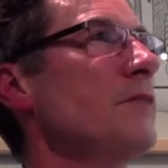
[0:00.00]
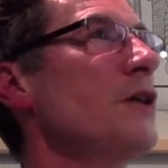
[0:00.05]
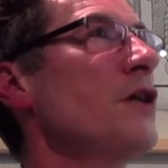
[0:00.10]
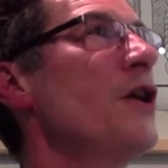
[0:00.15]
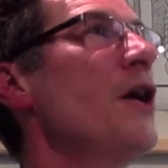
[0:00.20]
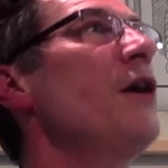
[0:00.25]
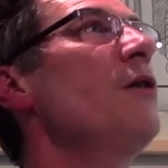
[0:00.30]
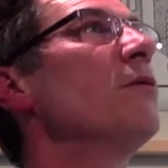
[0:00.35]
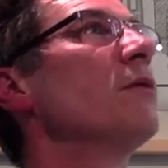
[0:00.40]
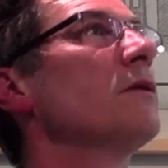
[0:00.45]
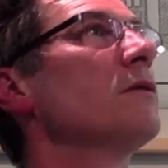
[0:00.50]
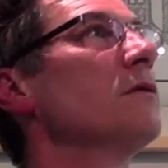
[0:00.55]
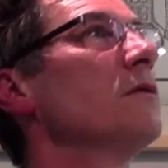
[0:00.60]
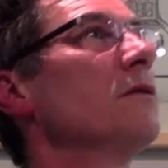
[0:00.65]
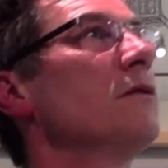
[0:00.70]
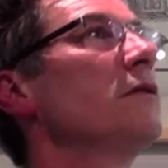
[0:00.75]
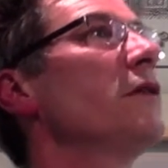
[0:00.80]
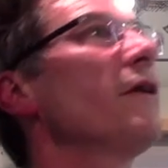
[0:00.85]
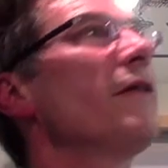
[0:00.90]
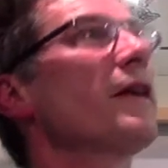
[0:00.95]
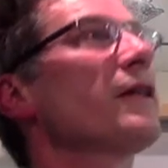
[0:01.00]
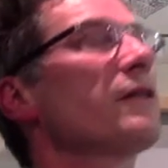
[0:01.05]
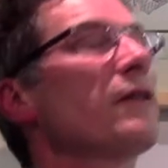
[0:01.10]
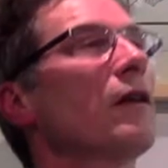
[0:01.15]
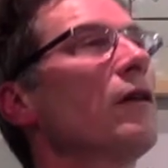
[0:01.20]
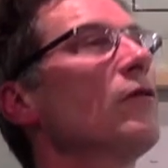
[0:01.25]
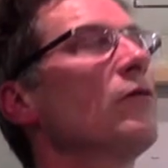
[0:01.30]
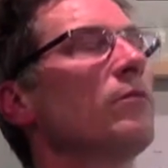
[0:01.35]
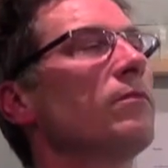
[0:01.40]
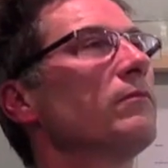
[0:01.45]
No, no, that's the
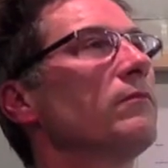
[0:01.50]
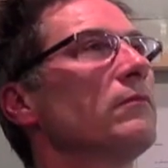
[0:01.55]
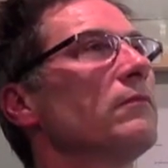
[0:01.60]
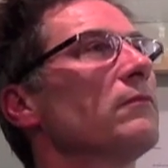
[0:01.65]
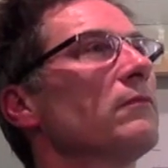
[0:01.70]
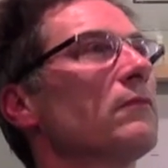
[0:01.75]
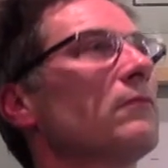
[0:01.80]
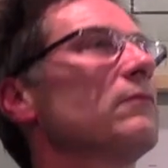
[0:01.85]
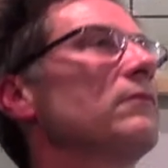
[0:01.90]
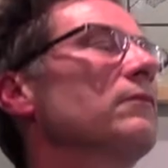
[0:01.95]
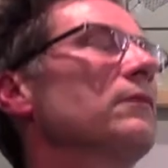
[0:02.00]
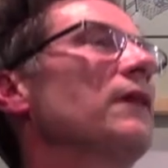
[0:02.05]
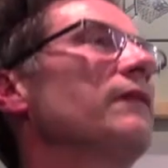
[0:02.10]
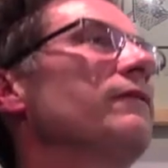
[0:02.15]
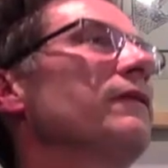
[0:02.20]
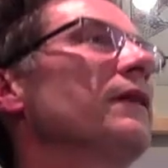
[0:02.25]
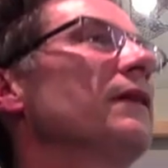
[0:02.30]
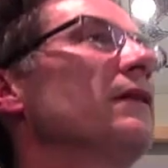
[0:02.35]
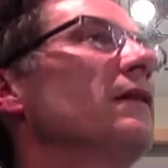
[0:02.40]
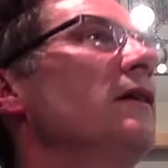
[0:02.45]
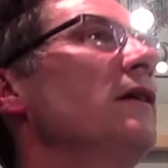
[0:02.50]
whole lovely.